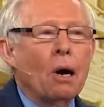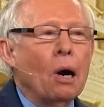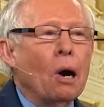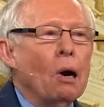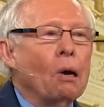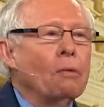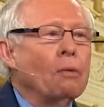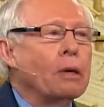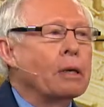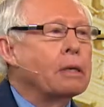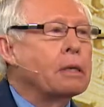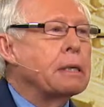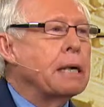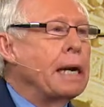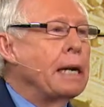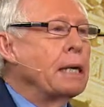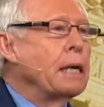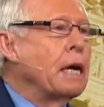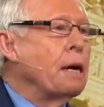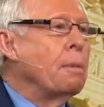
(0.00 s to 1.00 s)
on the
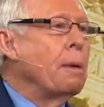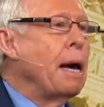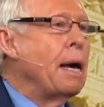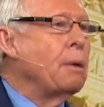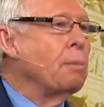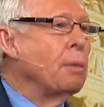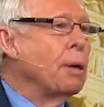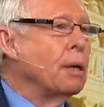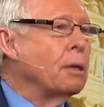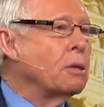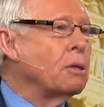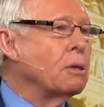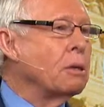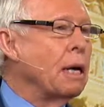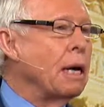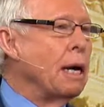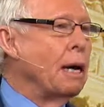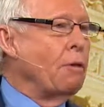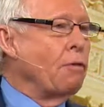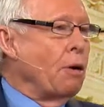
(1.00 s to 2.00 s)
Ten Commandments,
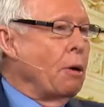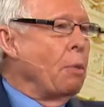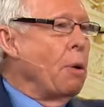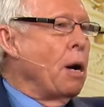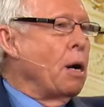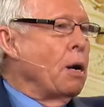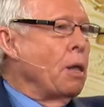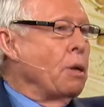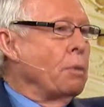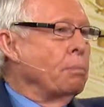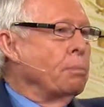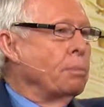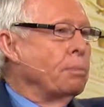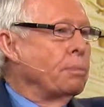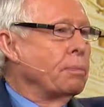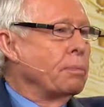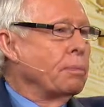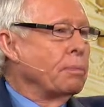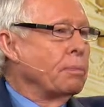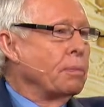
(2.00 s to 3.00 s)
every one of them,
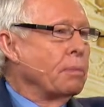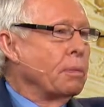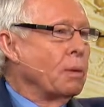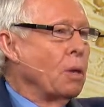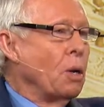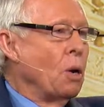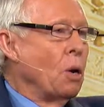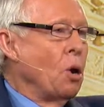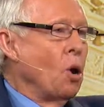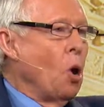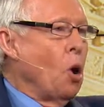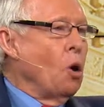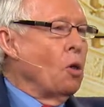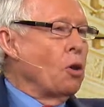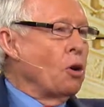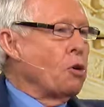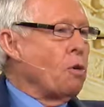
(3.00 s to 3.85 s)
all the